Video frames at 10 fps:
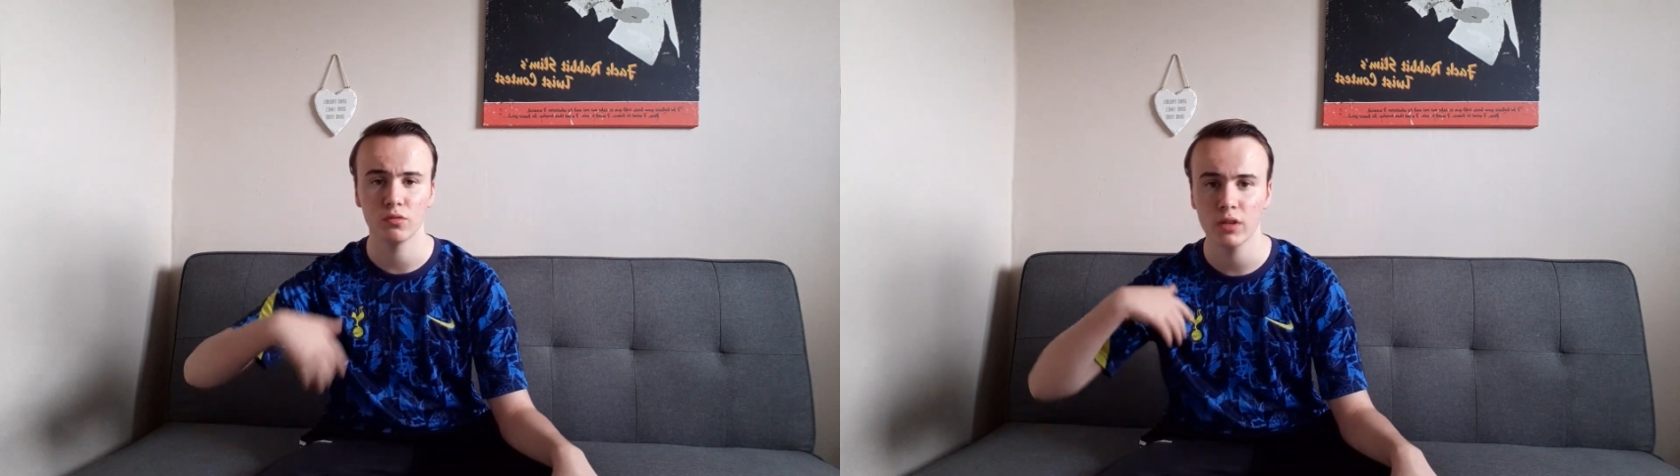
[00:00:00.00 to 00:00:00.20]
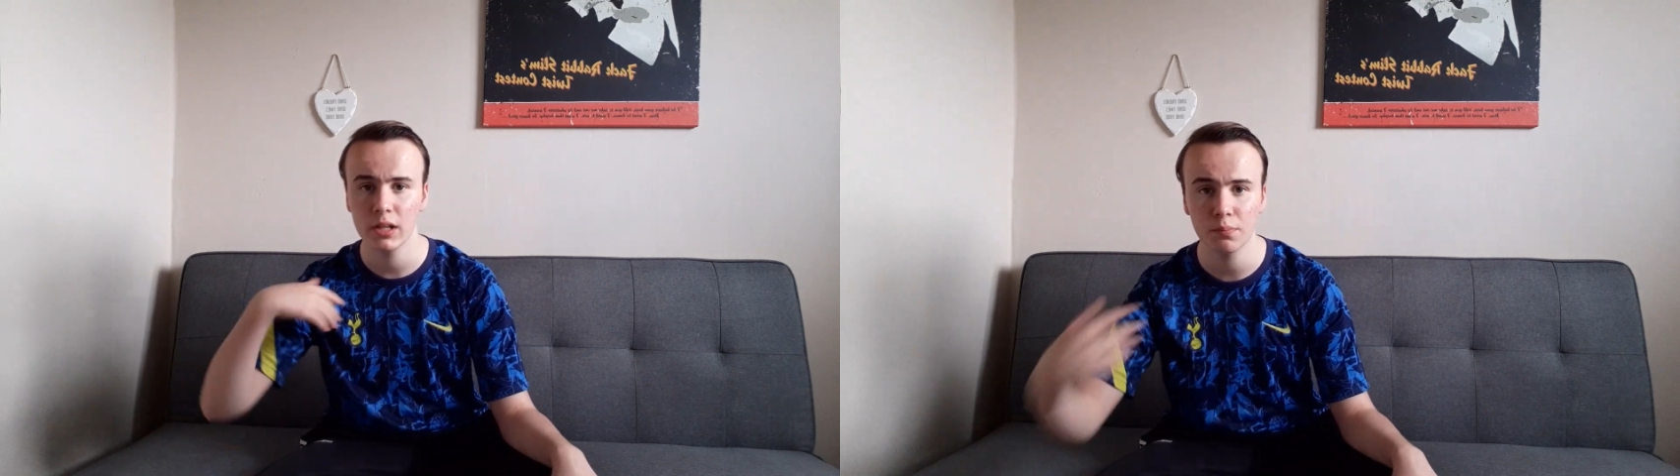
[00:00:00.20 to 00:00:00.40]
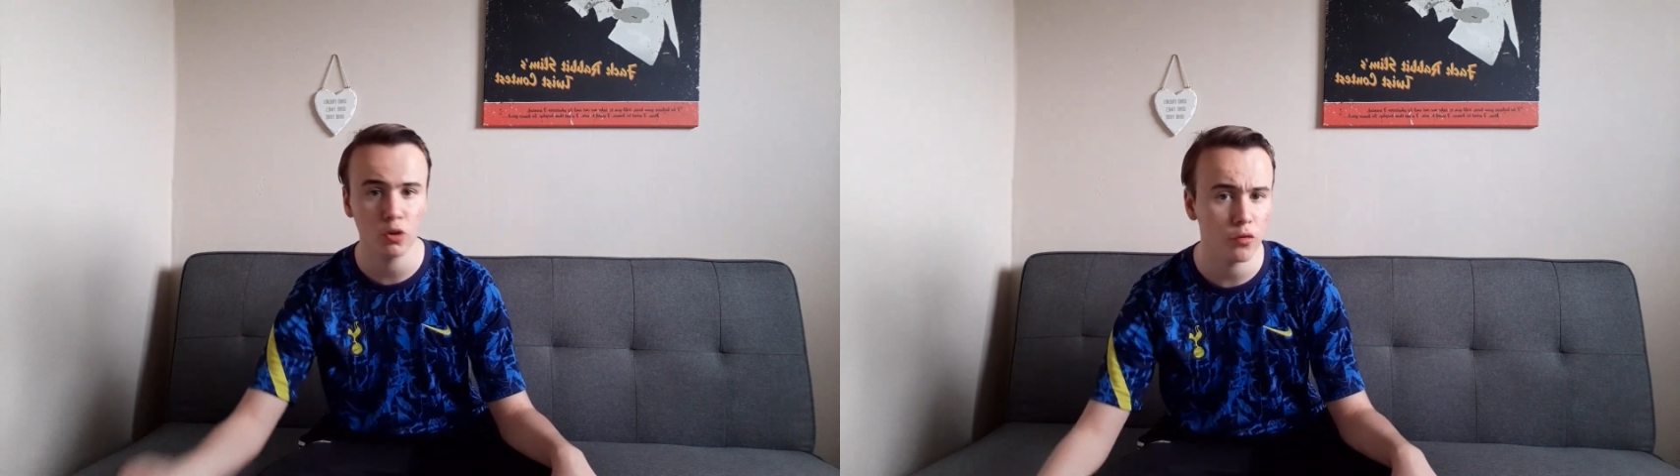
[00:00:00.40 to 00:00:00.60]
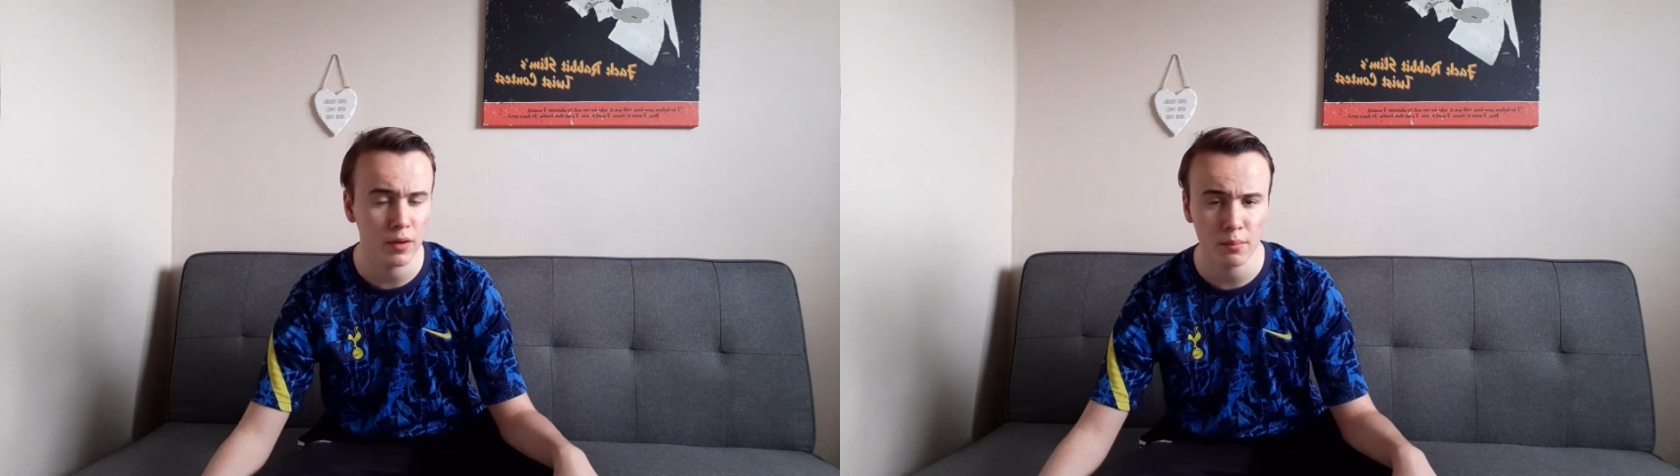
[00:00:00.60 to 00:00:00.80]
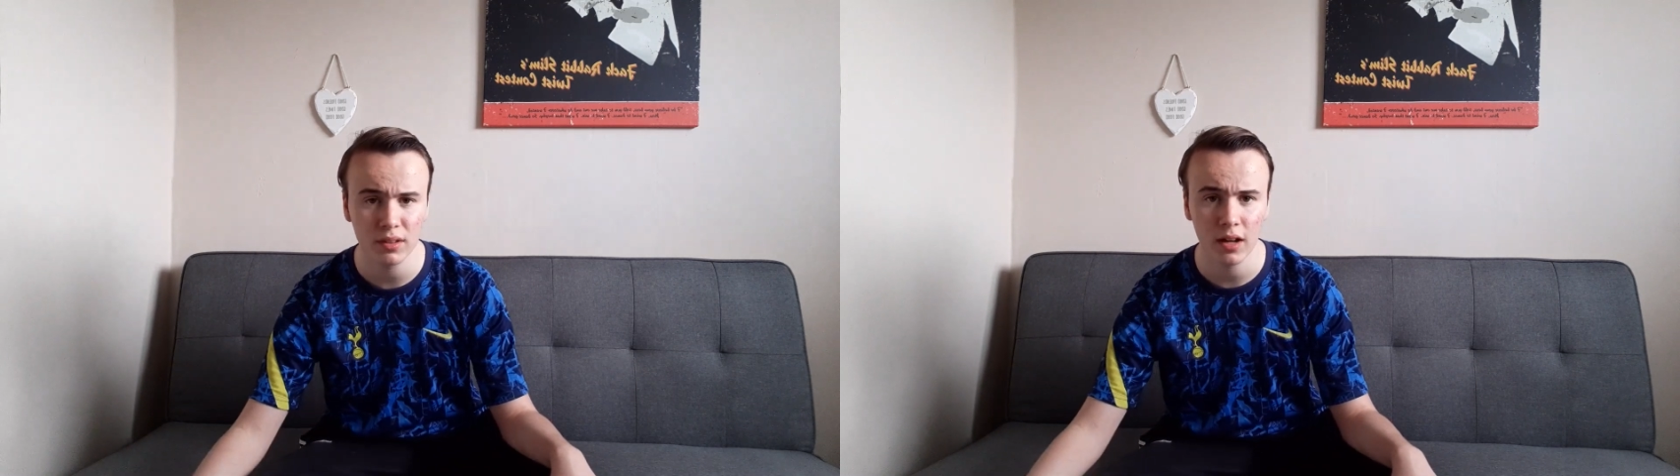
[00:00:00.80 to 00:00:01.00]
really proven
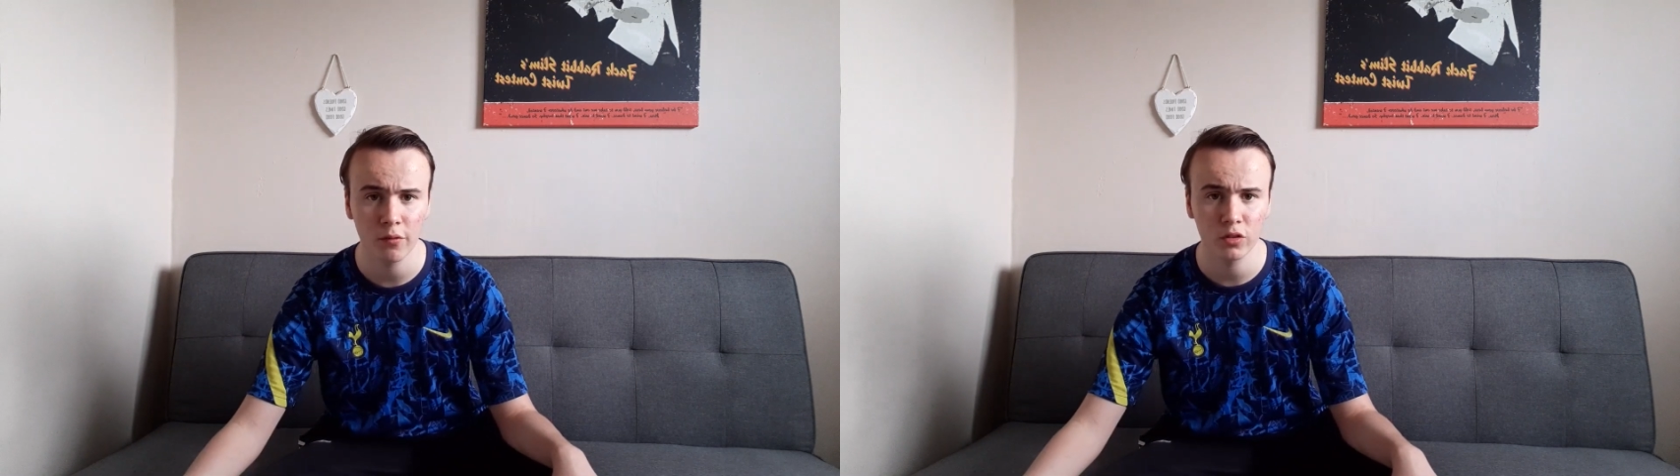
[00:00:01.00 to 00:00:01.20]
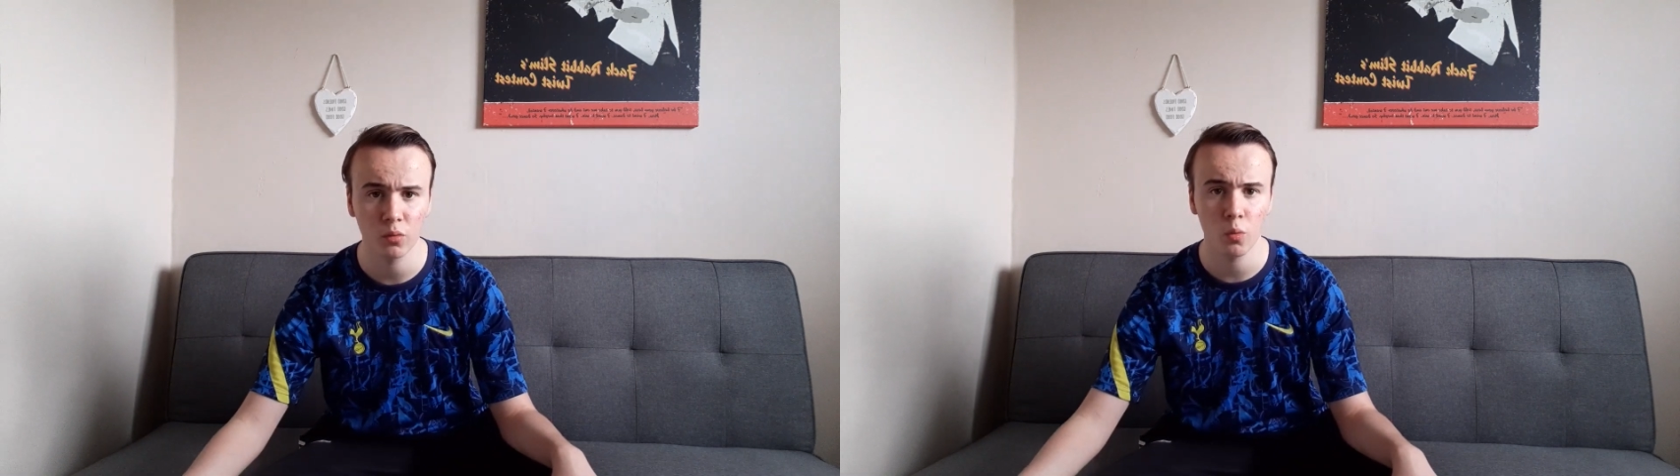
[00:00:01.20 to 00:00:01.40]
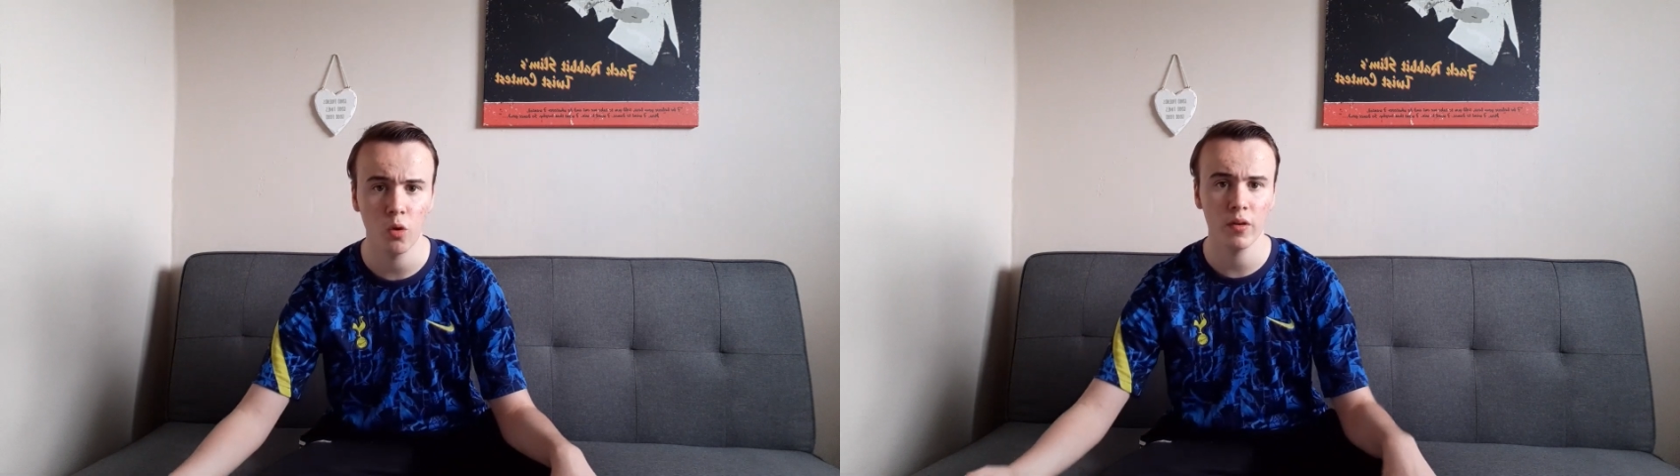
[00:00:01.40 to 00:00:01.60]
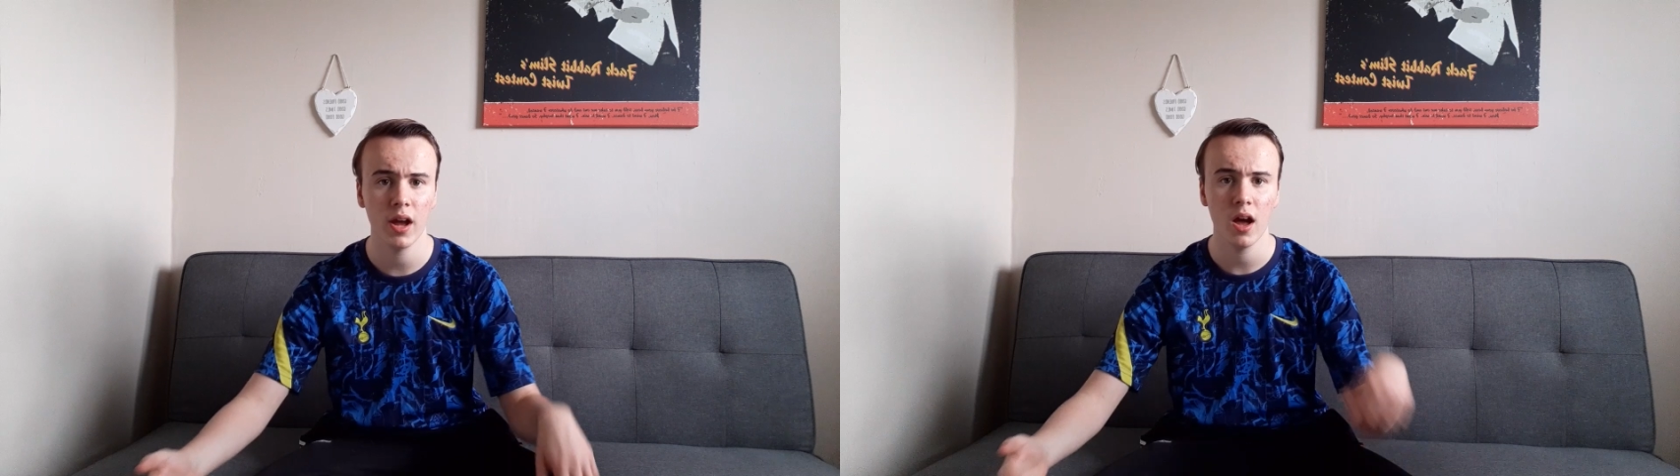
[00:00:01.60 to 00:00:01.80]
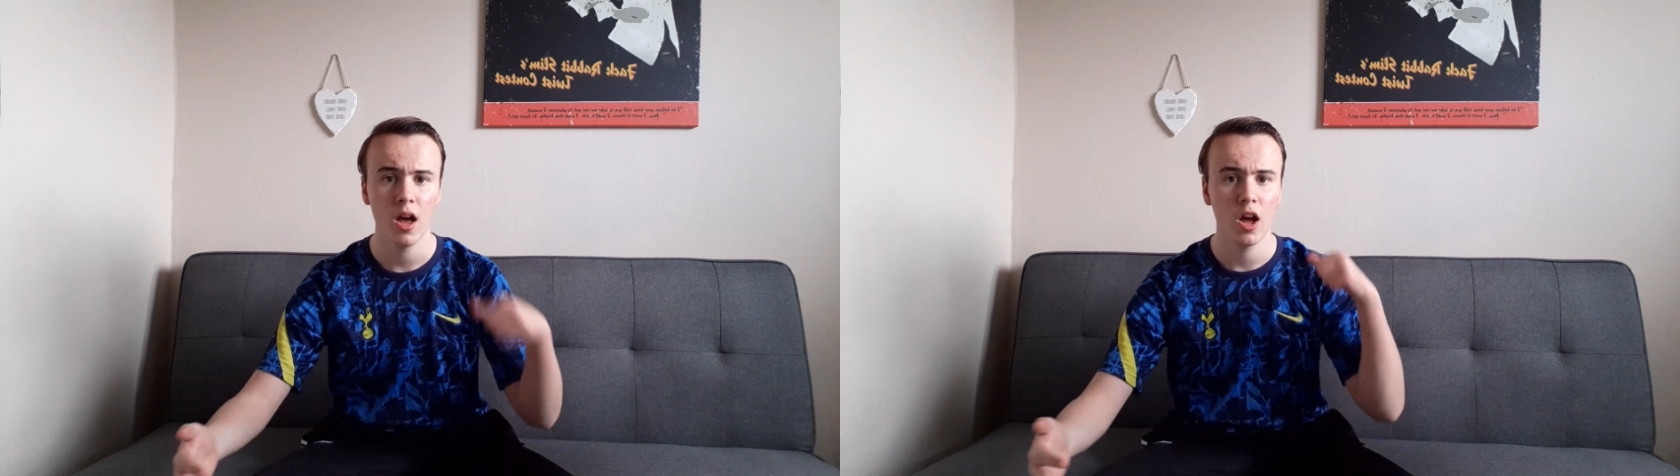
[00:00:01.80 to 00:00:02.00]
himself as a warrior,